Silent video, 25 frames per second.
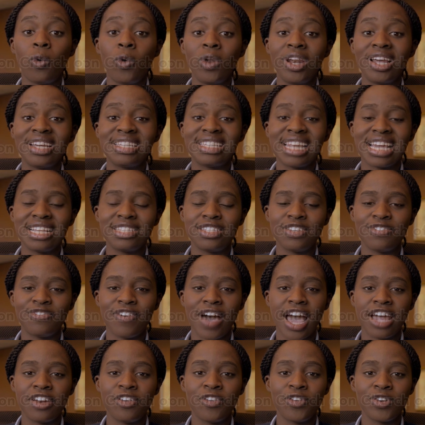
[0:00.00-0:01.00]
all
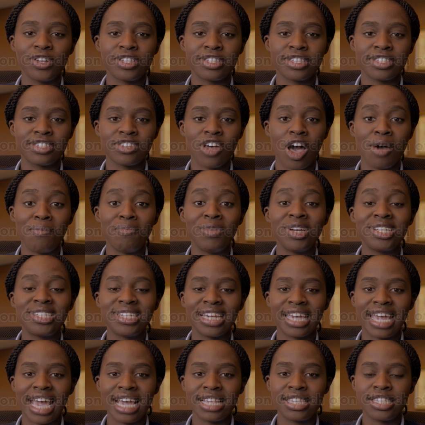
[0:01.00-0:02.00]
identified risks are
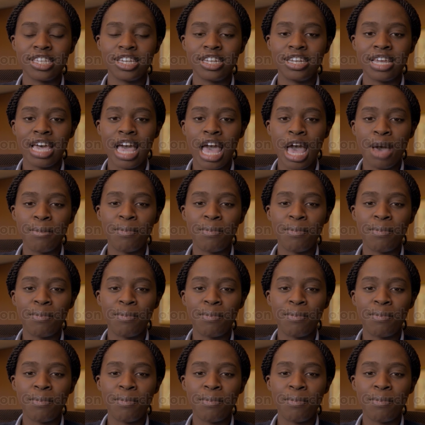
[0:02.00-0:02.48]
mitigated